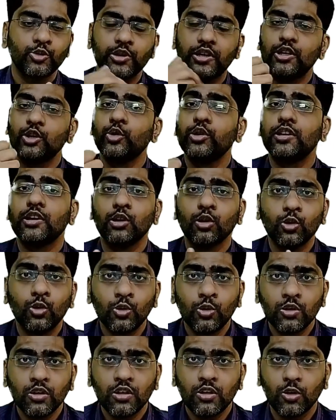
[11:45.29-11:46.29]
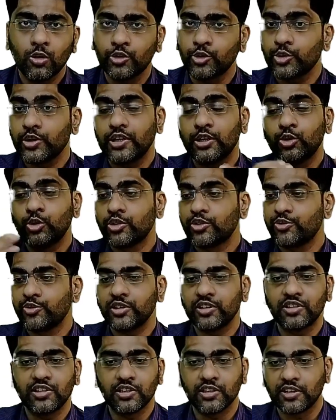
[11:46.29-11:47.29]
You can do it alone, or you can do
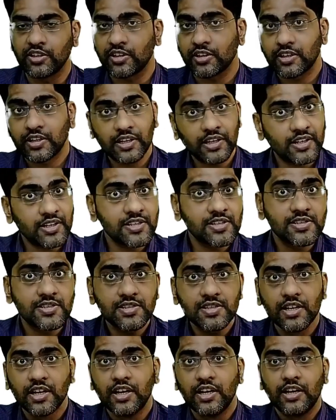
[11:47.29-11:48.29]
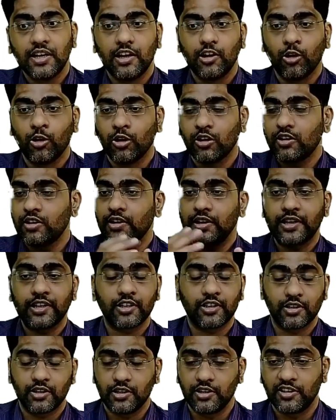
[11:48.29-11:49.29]
it with kids or
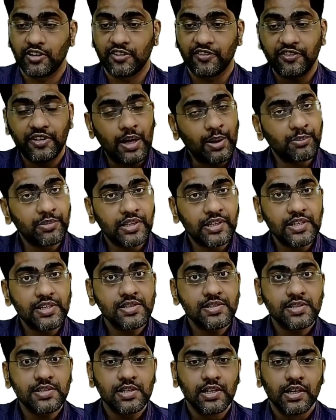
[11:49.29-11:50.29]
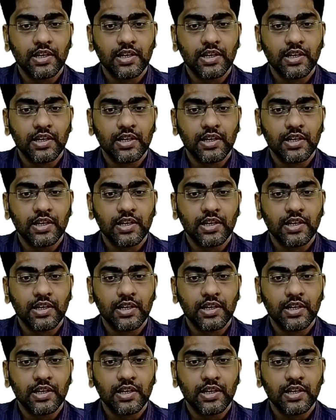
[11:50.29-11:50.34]
like family